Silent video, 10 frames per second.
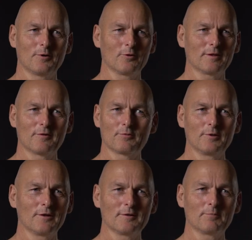more than
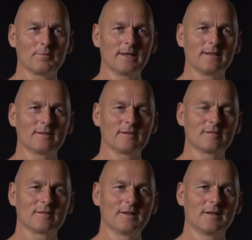300
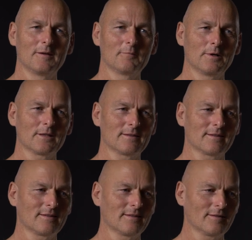pages,
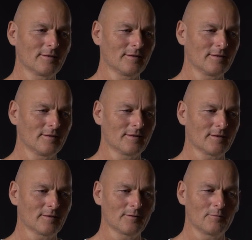but
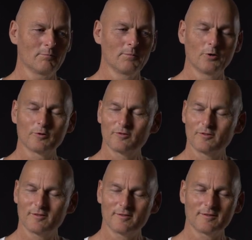the
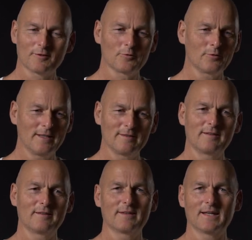most
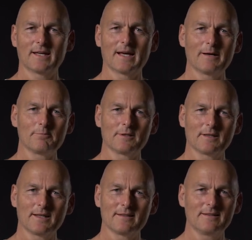crazy thing
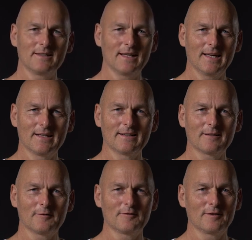happened at the end of